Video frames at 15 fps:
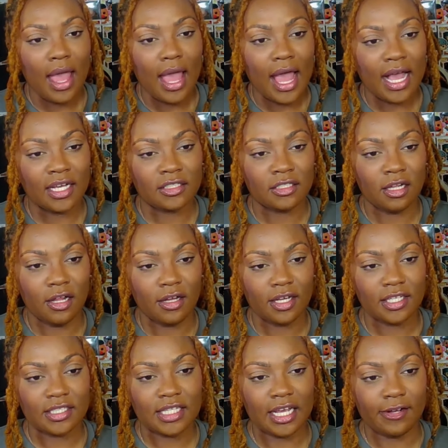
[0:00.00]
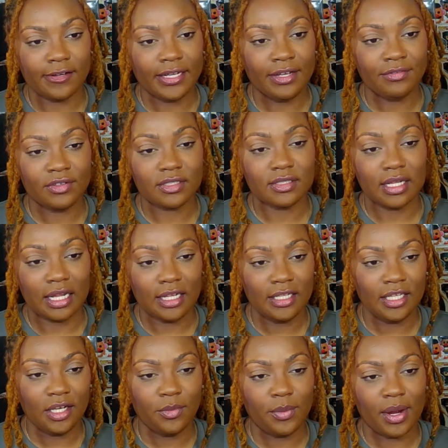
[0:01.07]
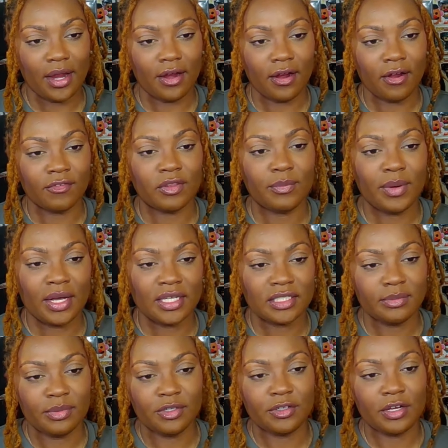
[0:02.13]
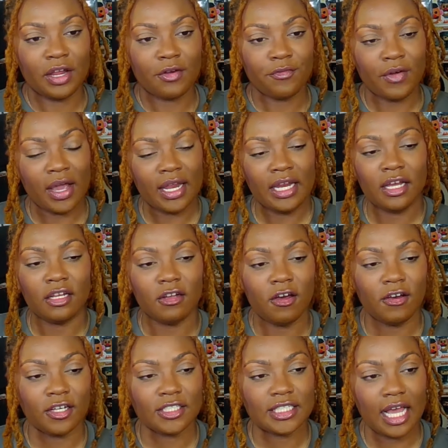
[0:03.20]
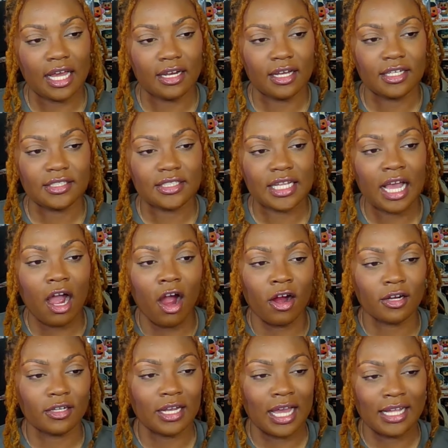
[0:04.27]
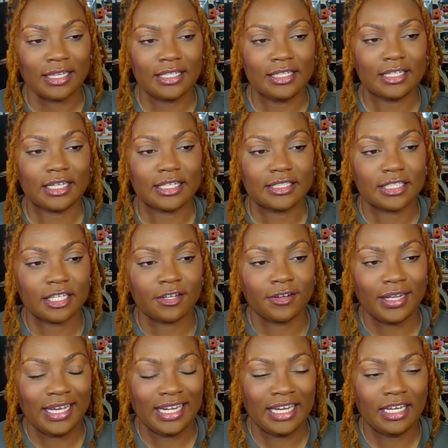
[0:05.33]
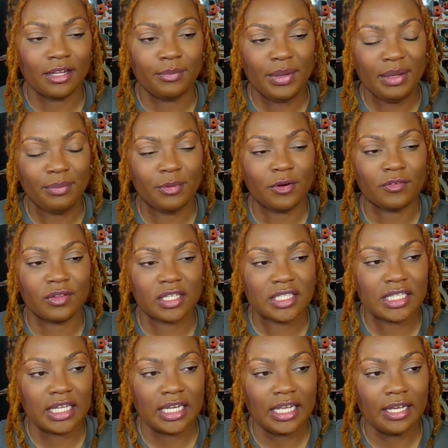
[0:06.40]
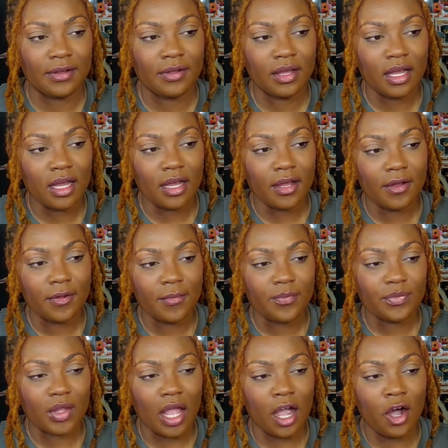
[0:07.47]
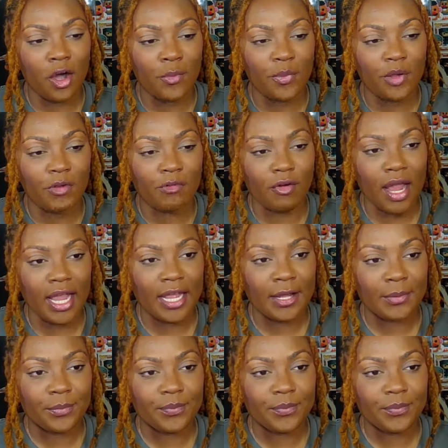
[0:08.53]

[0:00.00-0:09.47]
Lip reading: As long as they are even slightly aware of the possibility of fighting alongside us, they aren't likely to consider eating the people of the city. I hope you're right.